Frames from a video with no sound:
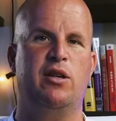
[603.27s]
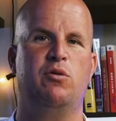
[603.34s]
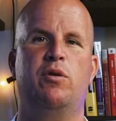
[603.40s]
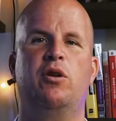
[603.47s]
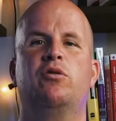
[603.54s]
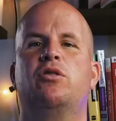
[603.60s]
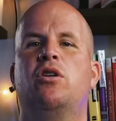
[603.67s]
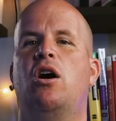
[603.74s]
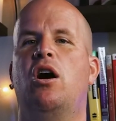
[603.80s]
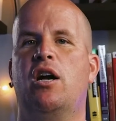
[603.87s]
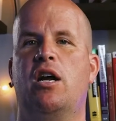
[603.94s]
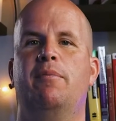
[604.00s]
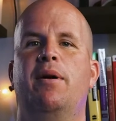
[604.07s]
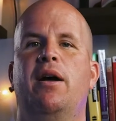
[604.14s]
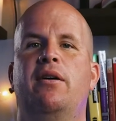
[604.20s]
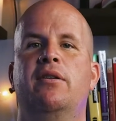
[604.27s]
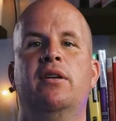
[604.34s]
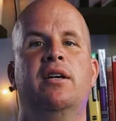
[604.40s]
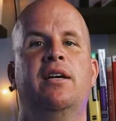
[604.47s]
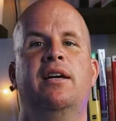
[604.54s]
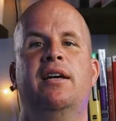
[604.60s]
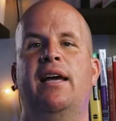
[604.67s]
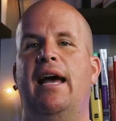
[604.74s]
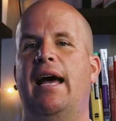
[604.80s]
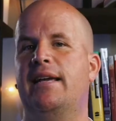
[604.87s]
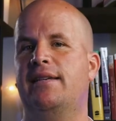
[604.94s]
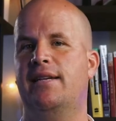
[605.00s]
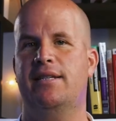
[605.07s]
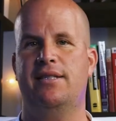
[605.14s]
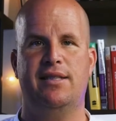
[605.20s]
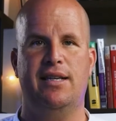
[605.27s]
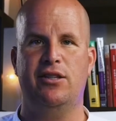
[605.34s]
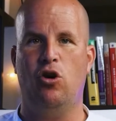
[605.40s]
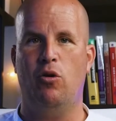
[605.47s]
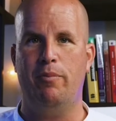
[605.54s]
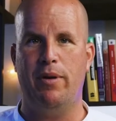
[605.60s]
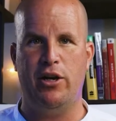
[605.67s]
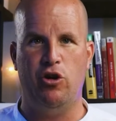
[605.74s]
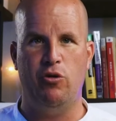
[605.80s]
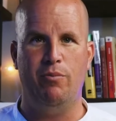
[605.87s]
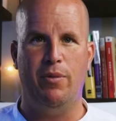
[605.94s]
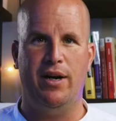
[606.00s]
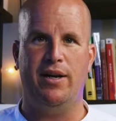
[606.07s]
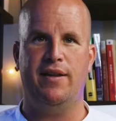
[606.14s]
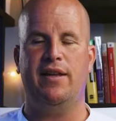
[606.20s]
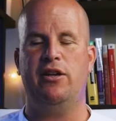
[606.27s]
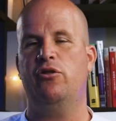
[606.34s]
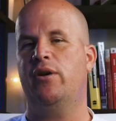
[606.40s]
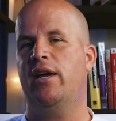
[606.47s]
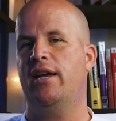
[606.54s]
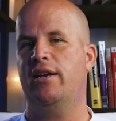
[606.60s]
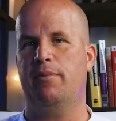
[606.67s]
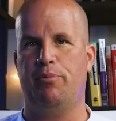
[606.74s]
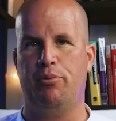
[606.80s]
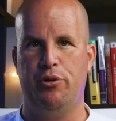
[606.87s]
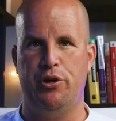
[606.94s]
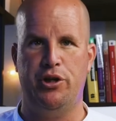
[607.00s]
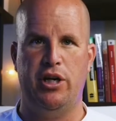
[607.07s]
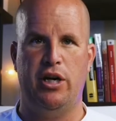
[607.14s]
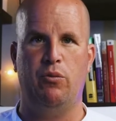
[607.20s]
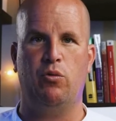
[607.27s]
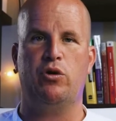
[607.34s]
because we don't talk about assets that don't make you money, that you can't depreciate.